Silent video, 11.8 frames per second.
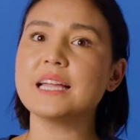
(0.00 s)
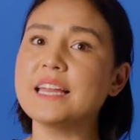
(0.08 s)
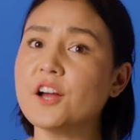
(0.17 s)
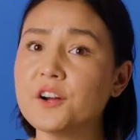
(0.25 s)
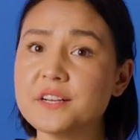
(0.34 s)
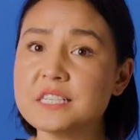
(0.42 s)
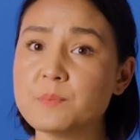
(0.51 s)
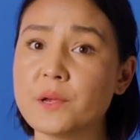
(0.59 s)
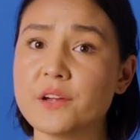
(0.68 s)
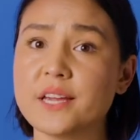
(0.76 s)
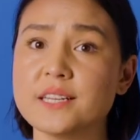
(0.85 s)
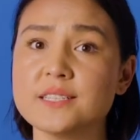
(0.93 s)
In our
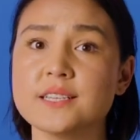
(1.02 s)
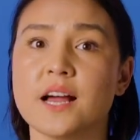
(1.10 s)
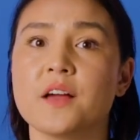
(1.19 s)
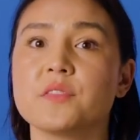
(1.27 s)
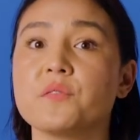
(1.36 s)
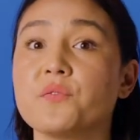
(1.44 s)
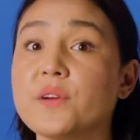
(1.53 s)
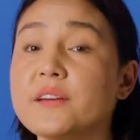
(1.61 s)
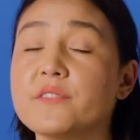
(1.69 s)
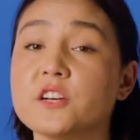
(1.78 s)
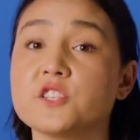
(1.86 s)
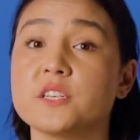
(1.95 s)
experience, the free
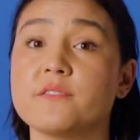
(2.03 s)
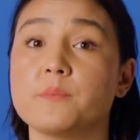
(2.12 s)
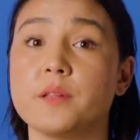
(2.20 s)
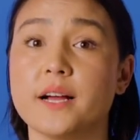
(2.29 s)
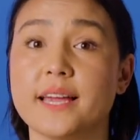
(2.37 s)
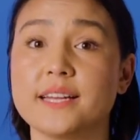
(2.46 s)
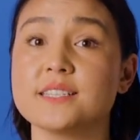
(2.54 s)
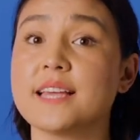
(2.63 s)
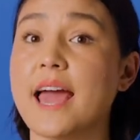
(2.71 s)
version of the plugin does